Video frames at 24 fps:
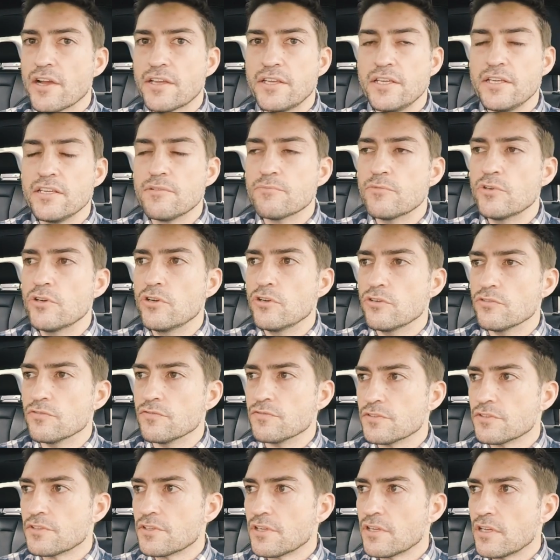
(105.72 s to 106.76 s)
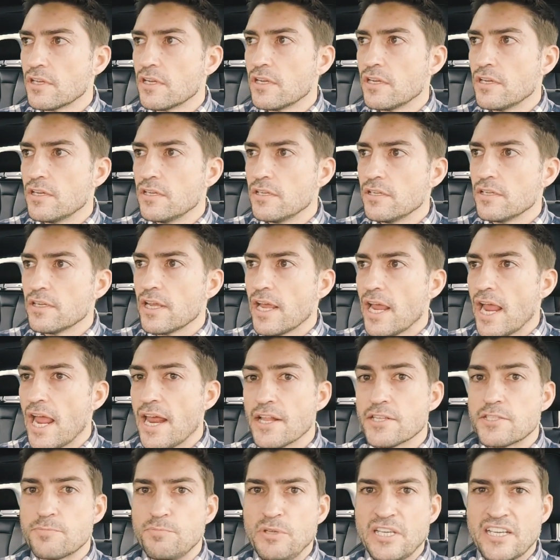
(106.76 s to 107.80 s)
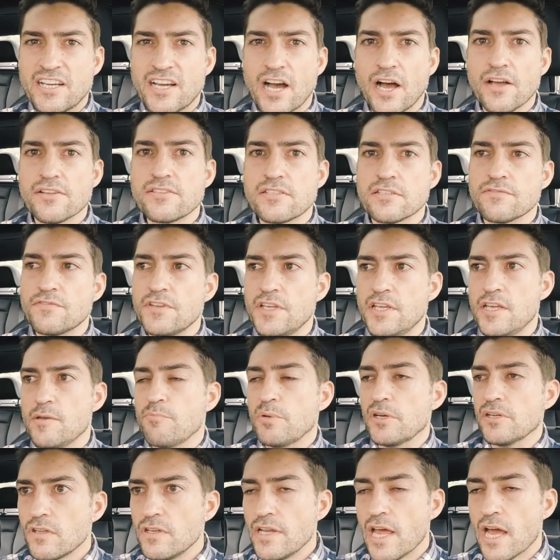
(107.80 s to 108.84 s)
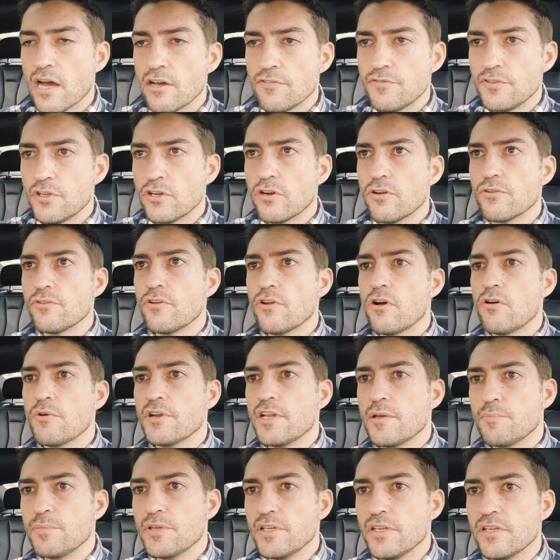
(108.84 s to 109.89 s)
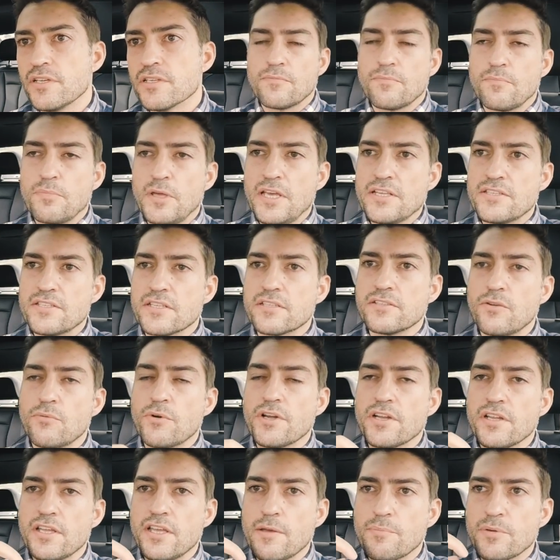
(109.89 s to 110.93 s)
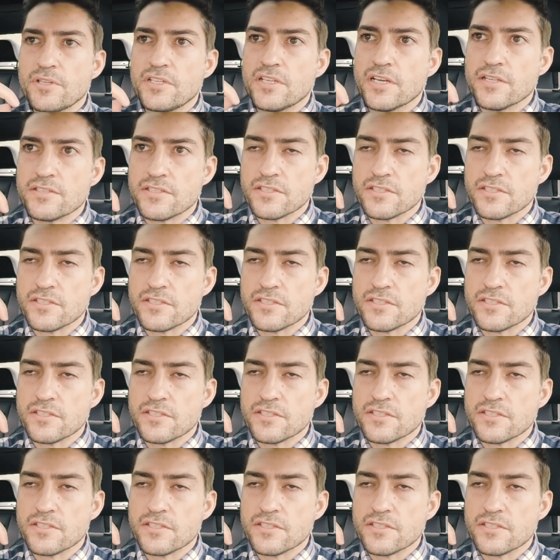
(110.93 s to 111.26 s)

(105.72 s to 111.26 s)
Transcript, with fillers: moved. And it's because of HIPAA. Now, if you don't know what HIPAA is, basically what HIPAA does